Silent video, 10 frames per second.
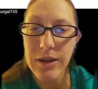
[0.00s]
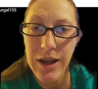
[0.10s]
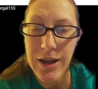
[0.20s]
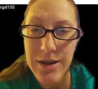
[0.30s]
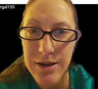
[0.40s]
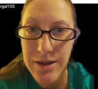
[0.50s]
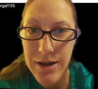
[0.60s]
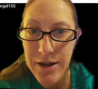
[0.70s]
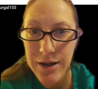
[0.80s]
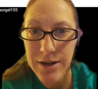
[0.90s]
Last
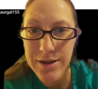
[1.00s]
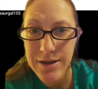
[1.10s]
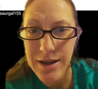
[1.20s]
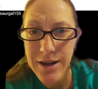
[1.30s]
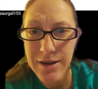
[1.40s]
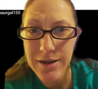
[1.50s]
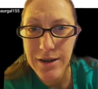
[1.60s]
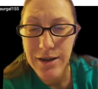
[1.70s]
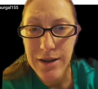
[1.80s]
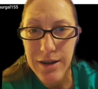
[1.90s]
thing is that
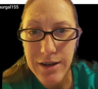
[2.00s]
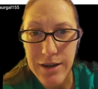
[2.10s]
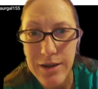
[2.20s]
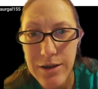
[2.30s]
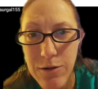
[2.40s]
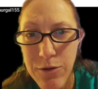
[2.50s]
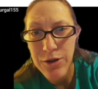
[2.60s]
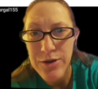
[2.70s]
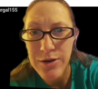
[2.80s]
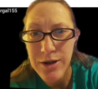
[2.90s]

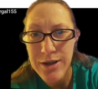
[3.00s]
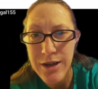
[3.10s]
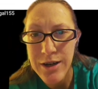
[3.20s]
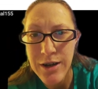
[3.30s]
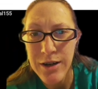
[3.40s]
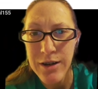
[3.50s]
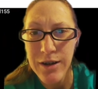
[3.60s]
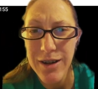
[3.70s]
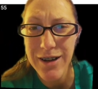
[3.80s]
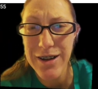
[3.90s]
Nothosaurus here
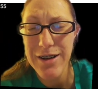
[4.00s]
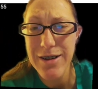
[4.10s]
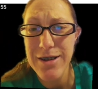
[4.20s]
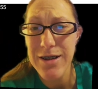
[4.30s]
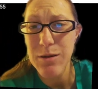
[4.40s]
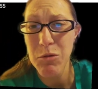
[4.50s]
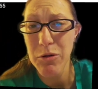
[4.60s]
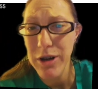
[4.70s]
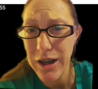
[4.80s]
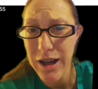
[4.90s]
is a
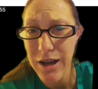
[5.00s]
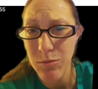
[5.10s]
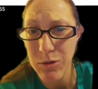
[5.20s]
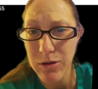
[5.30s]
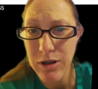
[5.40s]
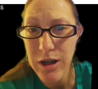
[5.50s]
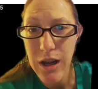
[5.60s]
marine animal.